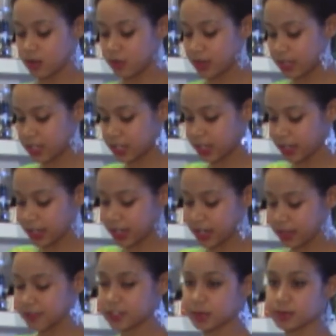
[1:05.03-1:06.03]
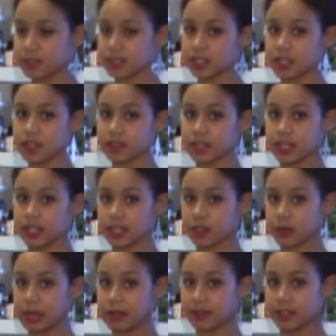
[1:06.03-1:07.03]
Right here I have some salt that I
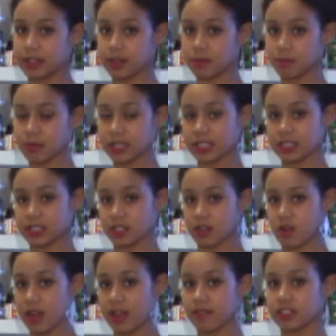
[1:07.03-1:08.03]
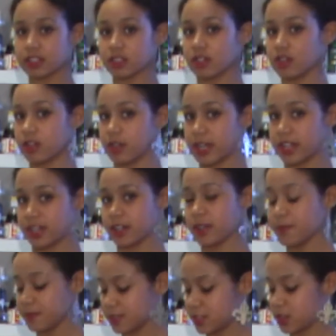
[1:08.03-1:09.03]
ground up because I don't have a salt grinder,
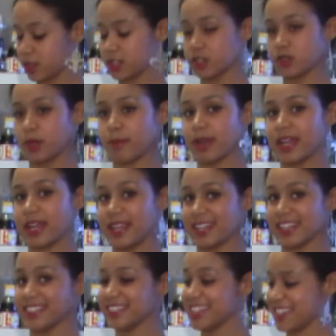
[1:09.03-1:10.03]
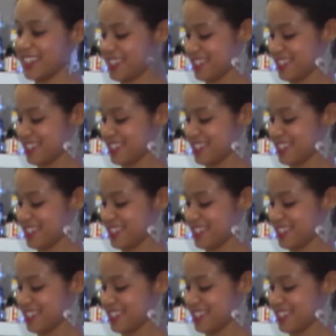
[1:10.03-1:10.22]
so I do it by hand.